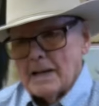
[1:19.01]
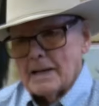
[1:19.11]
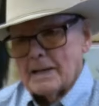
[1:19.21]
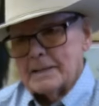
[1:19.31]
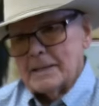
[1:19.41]

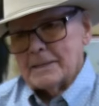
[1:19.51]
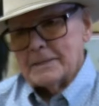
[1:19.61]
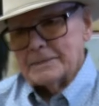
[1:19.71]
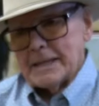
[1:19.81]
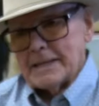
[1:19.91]
I got
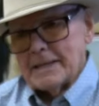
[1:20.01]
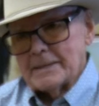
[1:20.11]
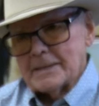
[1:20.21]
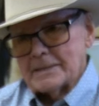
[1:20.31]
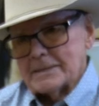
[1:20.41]
to
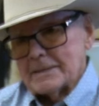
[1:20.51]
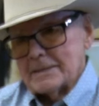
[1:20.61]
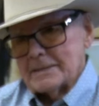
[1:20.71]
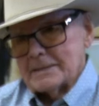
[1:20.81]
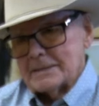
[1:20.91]
thinking that
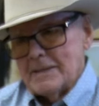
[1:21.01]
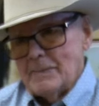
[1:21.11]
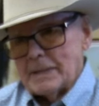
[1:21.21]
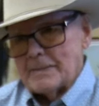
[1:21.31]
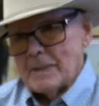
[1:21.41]

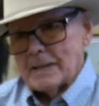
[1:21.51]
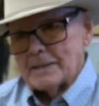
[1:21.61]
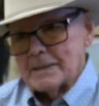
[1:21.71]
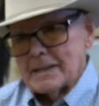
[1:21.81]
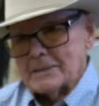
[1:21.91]
somebody
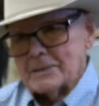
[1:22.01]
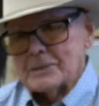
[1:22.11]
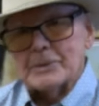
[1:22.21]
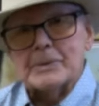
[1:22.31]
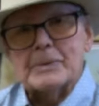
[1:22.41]
might like to
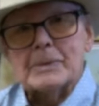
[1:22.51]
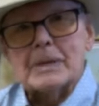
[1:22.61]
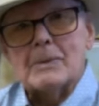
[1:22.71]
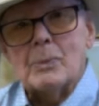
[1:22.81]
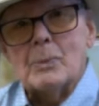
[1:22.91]
learn
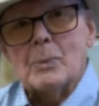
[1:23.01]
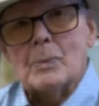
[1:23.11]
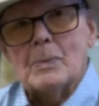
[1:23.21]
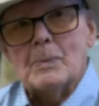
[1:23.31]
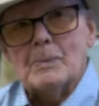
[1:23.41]

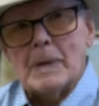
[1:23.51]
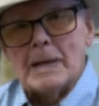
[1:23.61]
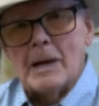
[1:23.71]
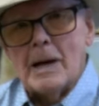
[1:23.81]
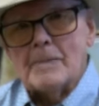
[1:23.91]

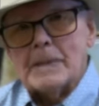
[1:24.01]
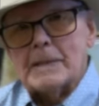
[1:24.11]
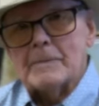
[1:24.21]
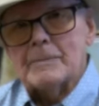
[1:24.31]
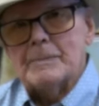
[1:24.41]
my
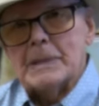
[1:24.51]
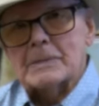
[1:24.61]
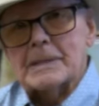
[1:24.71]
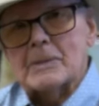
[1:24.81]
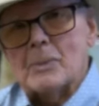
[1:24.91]
hobby of
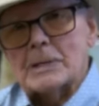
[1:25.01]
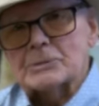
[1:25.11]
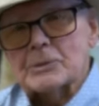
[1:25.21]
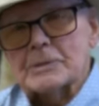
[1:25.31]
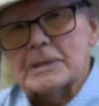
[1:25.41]
building a Western